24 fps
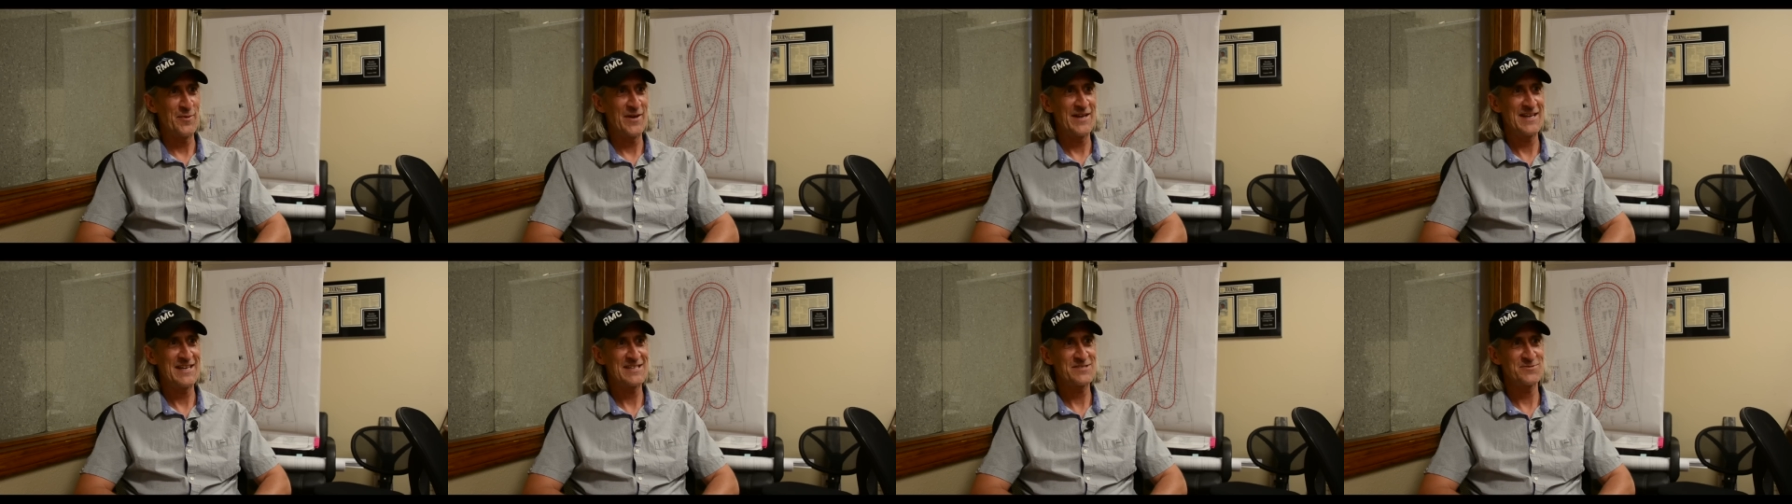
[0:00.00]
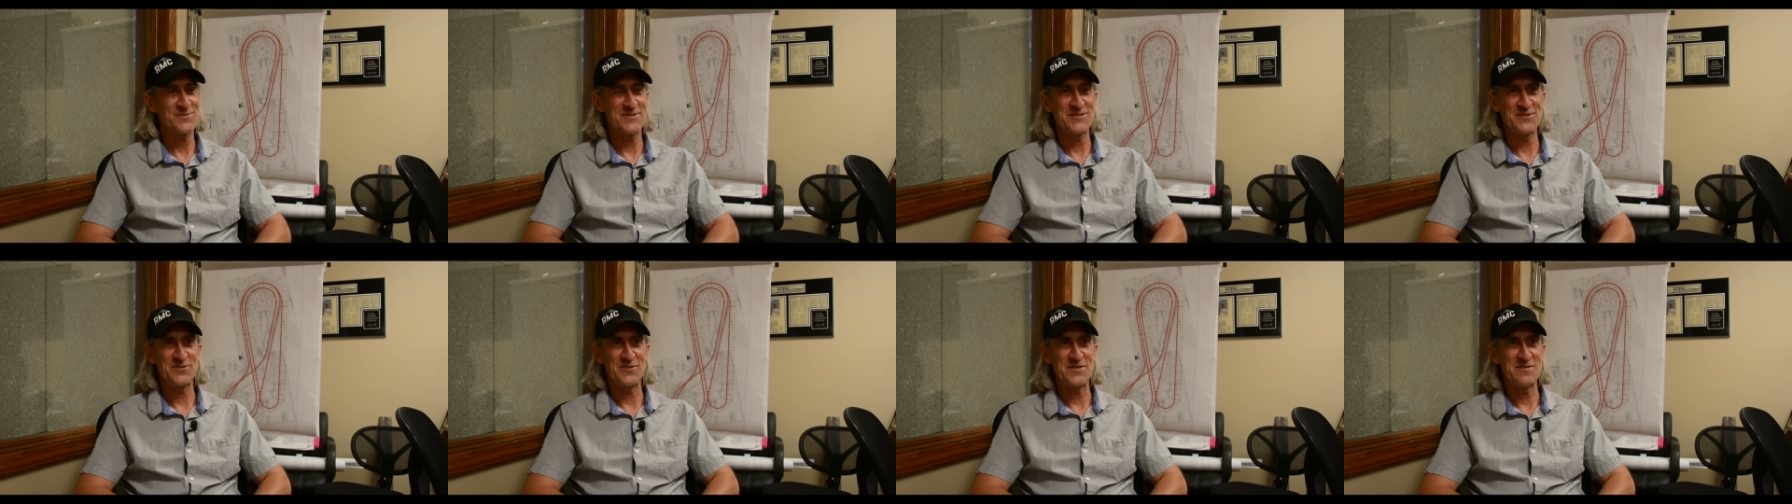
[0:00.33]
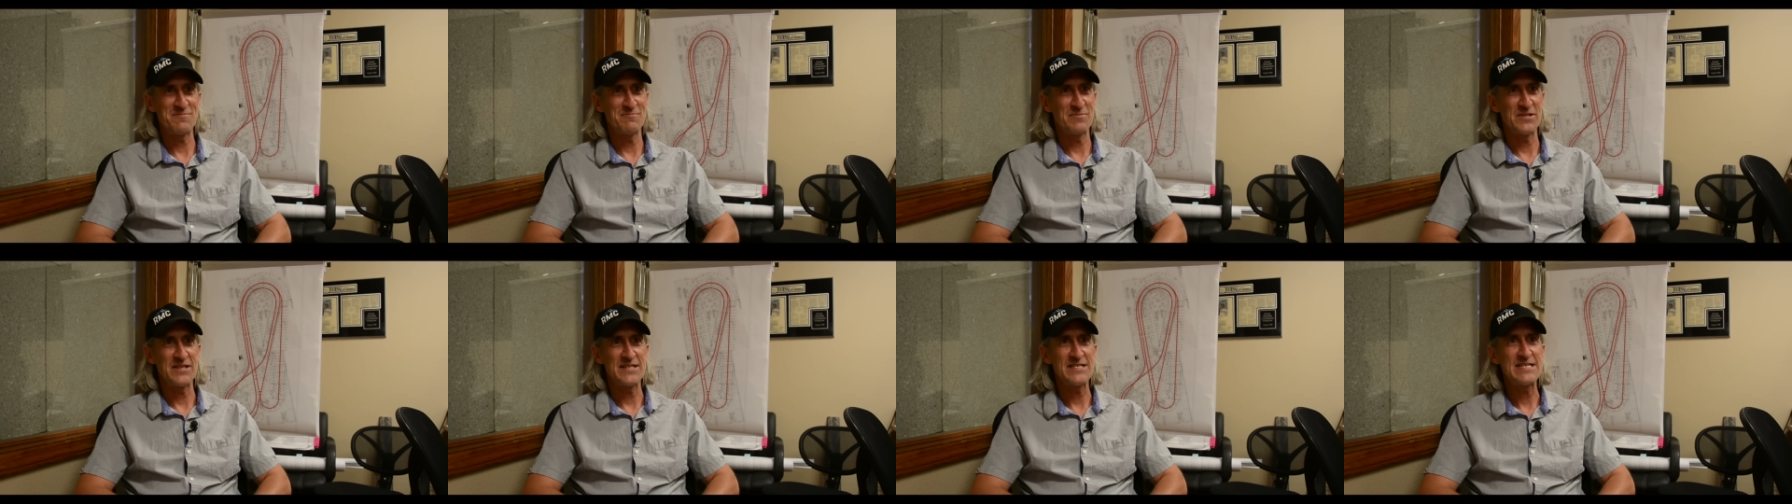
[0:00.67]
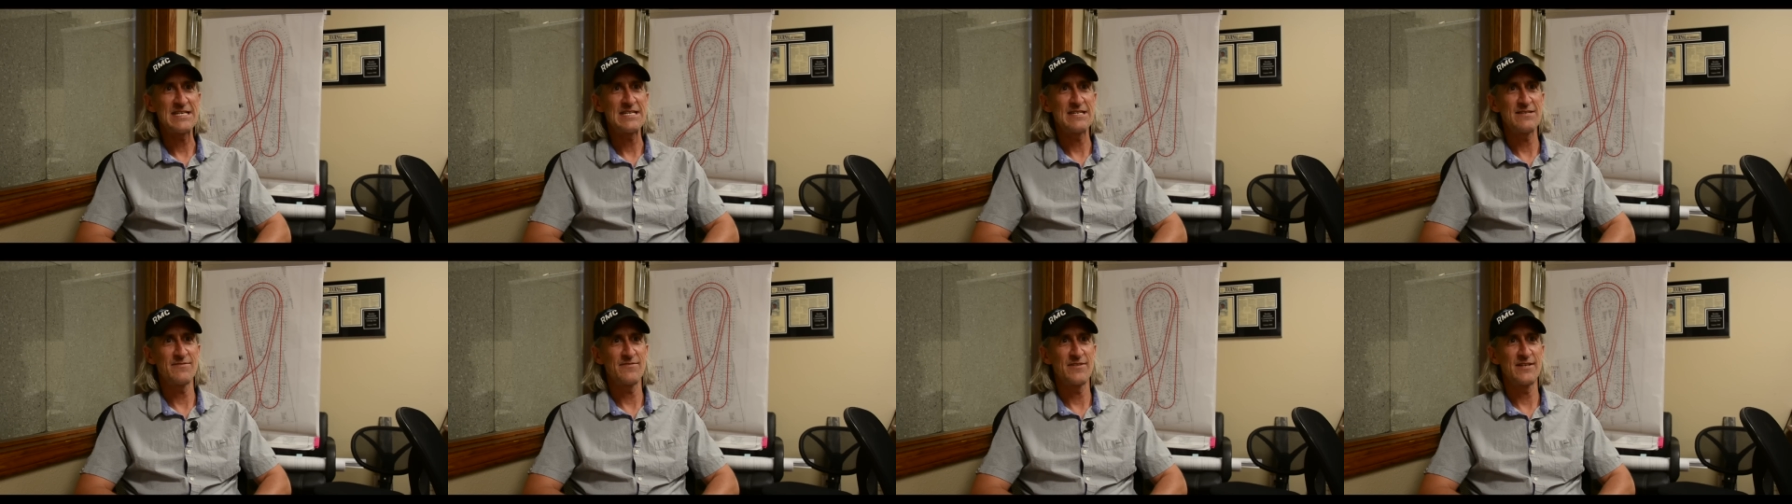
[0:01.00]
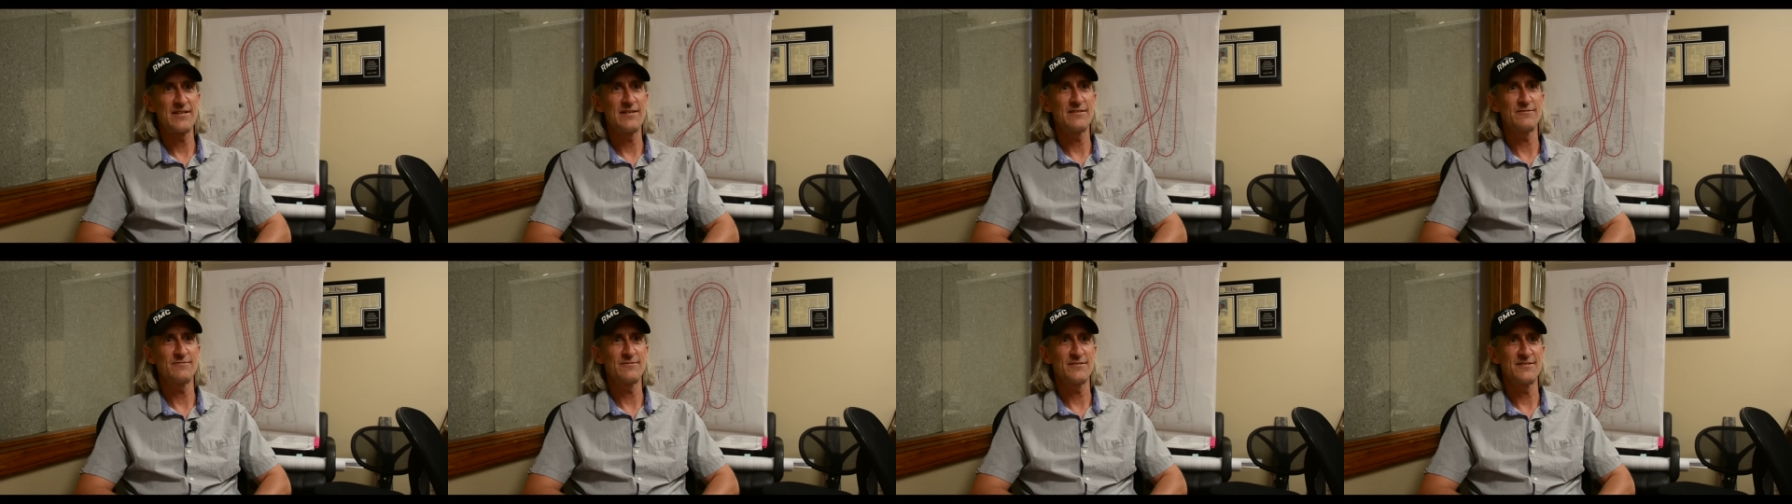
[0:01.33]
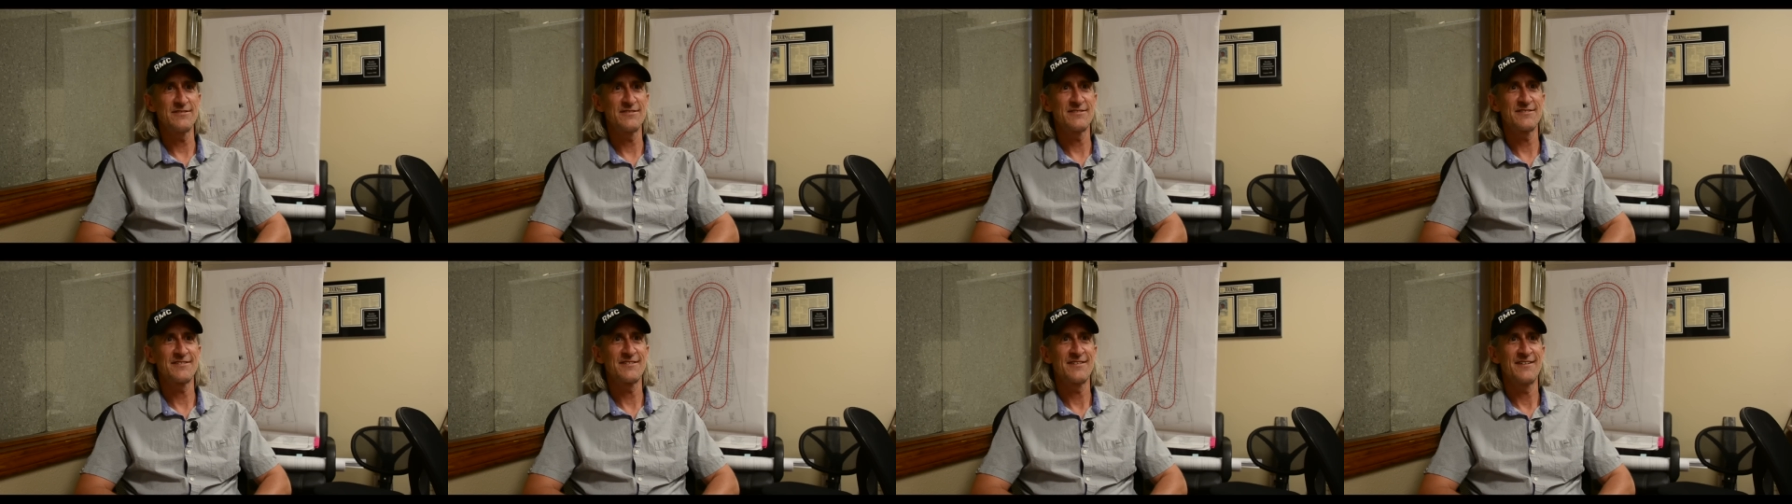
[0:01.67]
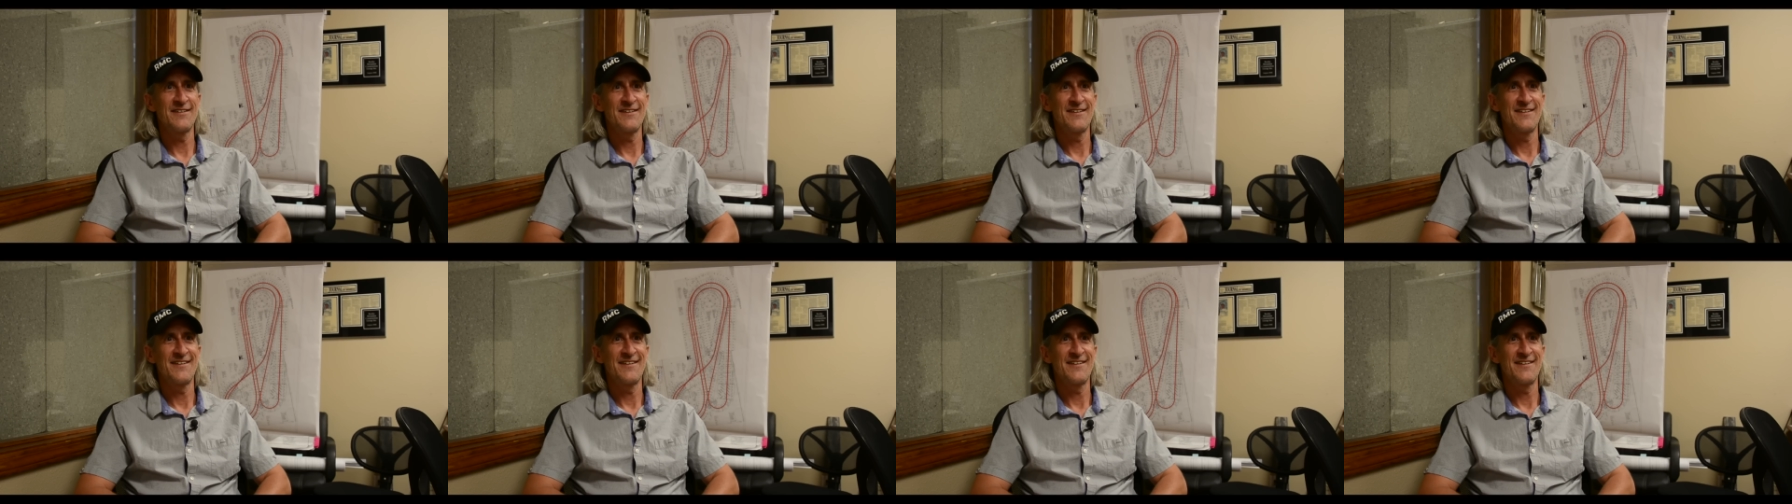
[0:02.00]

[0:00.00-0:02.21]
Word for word: but I guess we still didn't believe that it was,